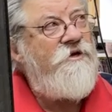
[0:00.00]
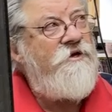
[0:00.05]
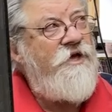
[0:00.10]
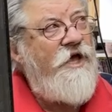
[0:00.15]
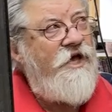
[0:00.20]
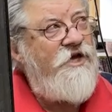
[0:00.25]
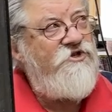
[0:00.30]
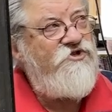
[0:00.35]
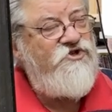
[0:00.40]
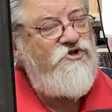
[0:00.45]

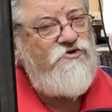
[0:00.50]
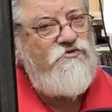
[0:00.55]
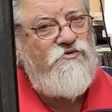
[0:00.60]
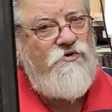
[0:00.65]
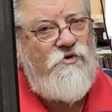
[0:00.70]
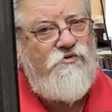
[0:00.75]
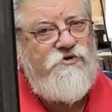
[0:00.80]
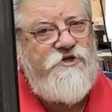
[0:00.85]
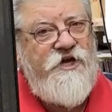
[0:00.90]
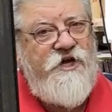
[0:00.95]
as you
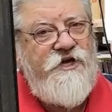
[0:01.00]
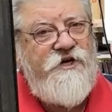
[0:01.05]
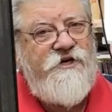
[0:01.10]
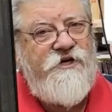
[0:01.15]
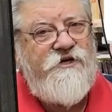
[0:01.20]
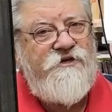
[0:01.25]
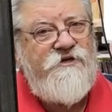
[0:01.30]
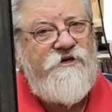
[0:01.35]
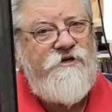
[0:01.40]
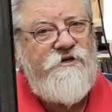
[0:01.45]
rotate
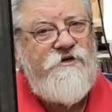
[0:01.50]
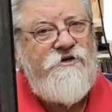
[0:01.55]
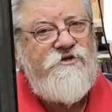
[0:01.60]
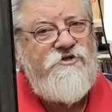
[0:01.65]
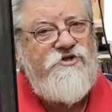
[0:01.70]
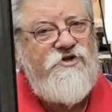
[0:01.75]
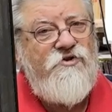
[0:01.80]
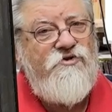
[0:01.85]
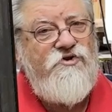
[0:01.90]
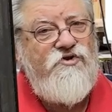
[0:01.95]
it.
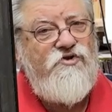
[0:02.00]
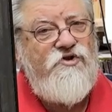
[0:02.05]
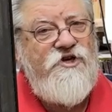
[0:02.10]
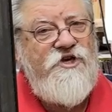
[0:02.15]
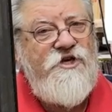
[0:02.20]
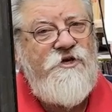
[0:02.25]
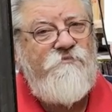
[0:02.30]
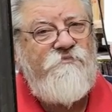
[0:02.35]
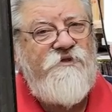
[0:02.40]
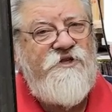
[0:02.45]
So you
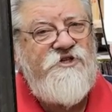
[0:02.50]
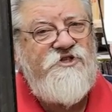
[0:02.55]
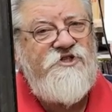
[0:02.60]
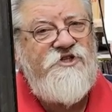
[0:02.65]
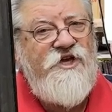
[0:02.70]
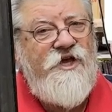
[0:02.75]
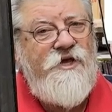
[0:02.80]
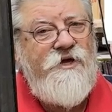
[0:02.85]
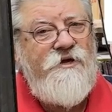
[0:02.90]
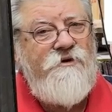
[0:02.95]
keep the
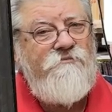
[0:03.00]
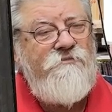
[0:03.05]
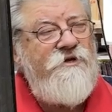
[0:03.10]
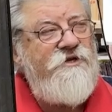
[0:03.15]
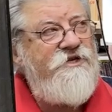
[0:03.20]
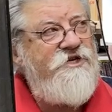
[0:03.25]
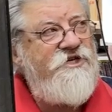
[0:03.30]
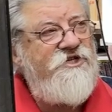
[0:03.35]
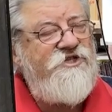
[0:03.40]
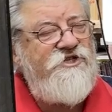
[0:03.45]
same
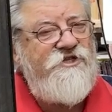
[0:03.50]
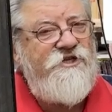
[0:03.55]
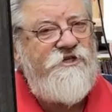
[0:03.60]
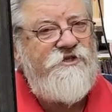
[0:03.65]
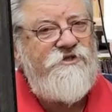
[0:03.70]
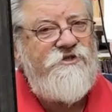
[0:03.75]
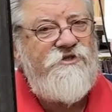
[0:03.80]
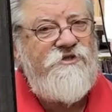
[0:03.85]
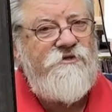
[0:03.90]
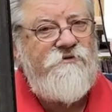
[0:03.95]

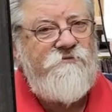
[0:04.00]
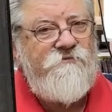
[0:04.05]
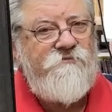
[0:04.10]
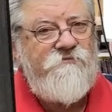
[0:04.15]
distance.